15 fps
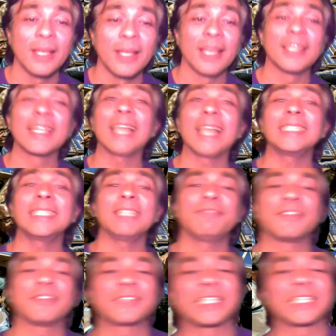In the
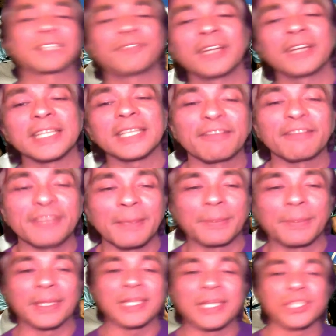1950s, Philadelphia
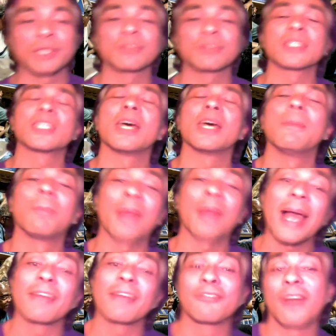police used the term
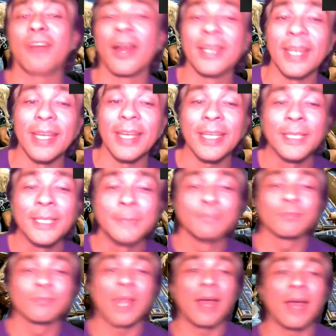Black Friday
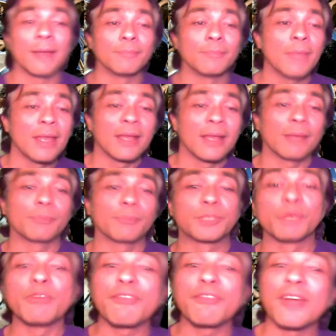
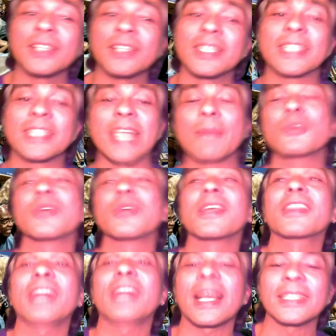to refer to the day
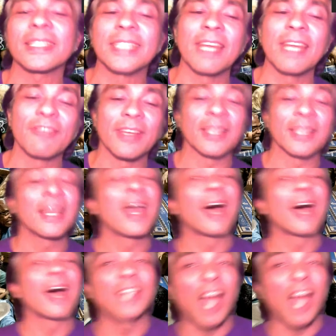between Thanksgiving
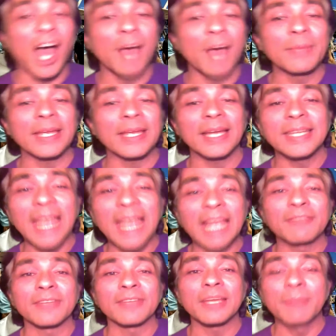and the Army and
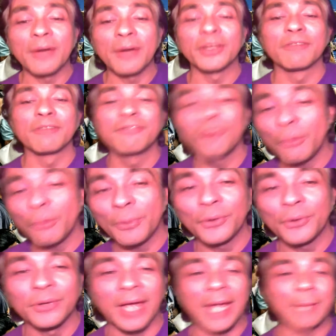Navy American
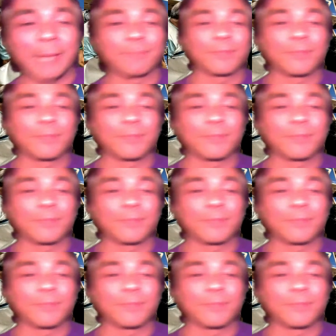football game.